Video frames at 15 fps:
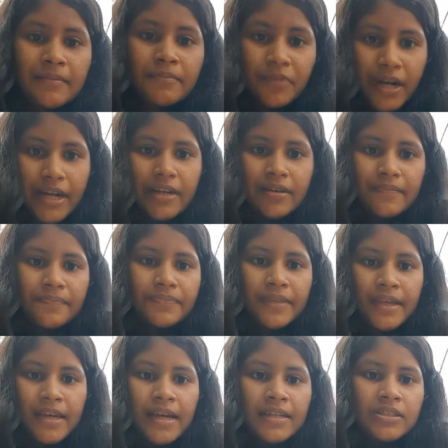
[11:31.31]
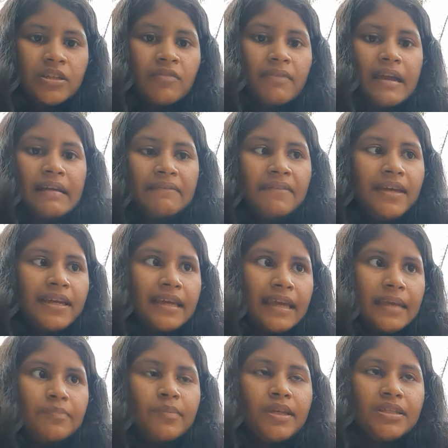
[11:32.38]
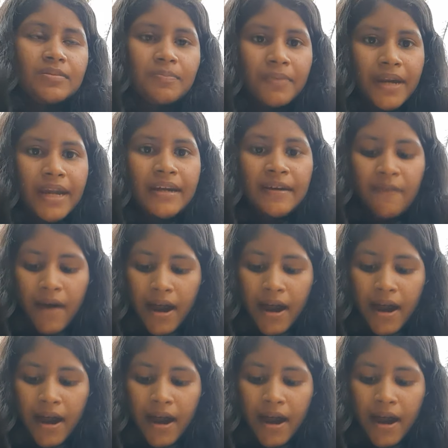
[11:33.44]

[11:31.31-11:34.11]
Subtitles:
bread. So when we keep this bread